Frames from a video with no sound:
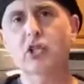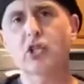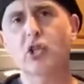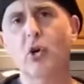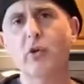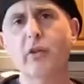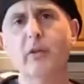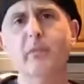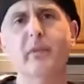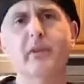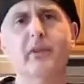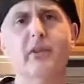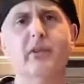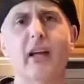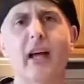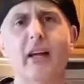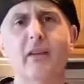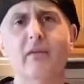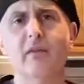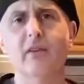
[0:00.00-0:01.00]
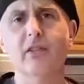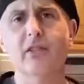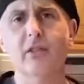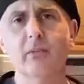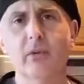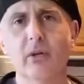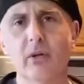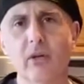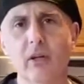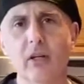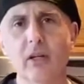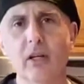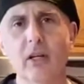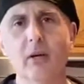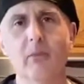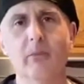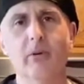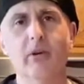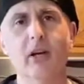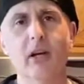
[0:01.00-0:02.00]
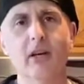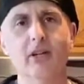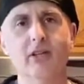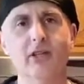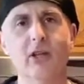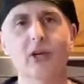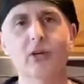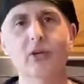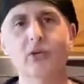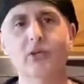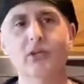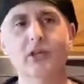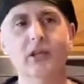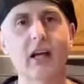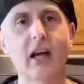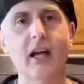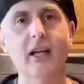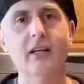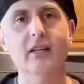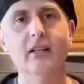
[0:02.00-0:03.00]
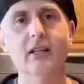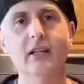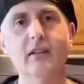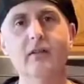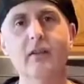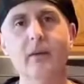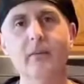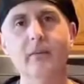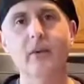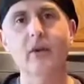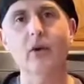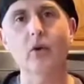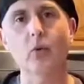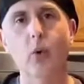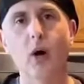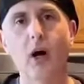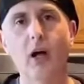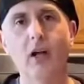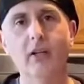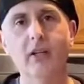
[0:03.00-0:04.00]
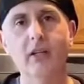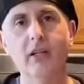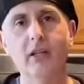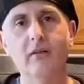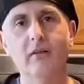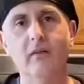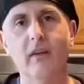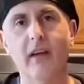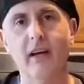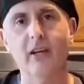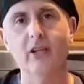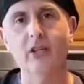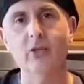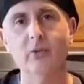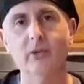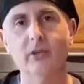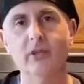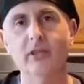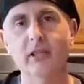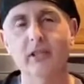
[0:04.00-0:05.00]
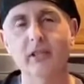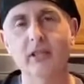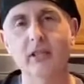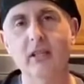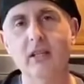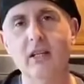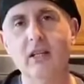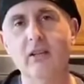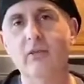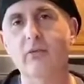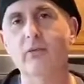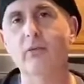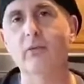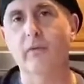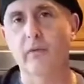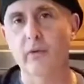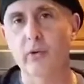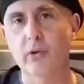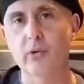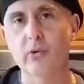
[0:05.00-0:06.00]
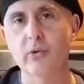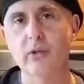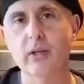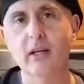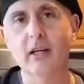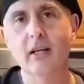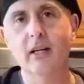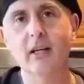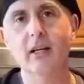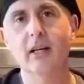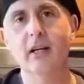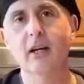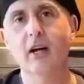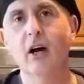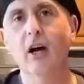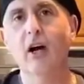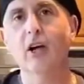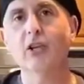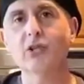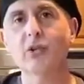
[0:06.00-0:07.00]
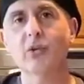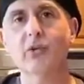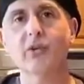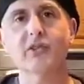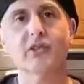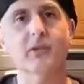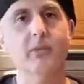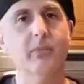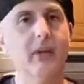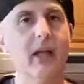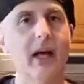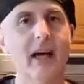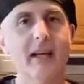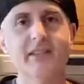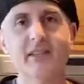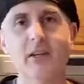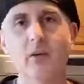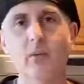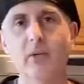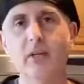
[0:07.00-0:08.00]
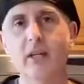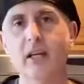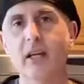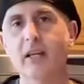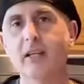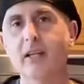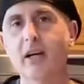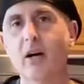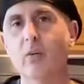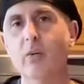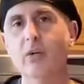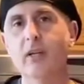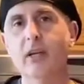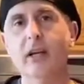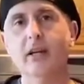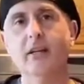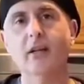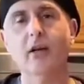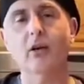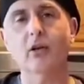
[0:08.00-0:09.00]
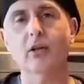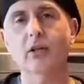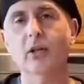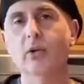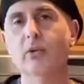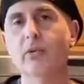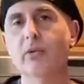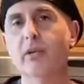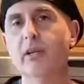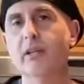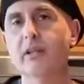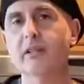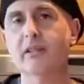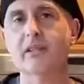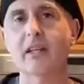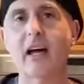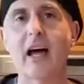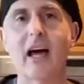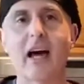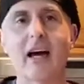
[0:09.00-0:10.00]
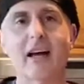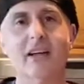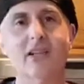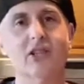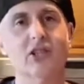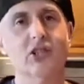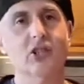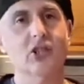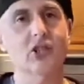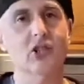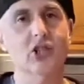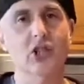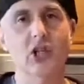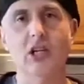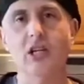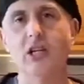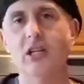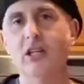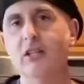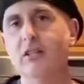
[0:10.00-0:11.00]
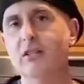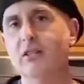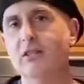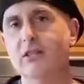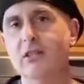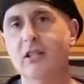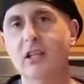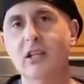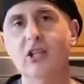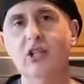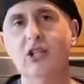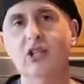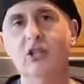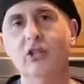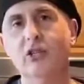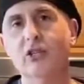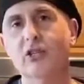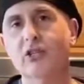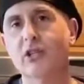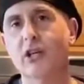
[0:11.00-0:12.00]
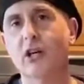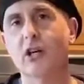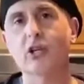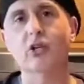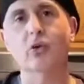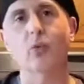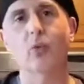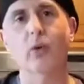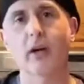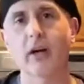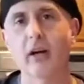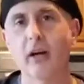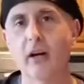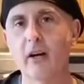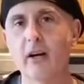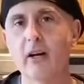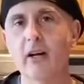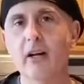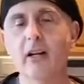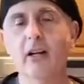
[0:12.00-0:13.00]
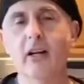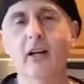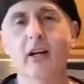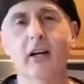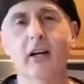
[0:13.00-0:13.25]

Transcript: to show them that they're not invisible, but also to kind of give them quality and value and dignity through food. Also the supplies that we hand out clothing, socks, jeans, t-shirts, underwear,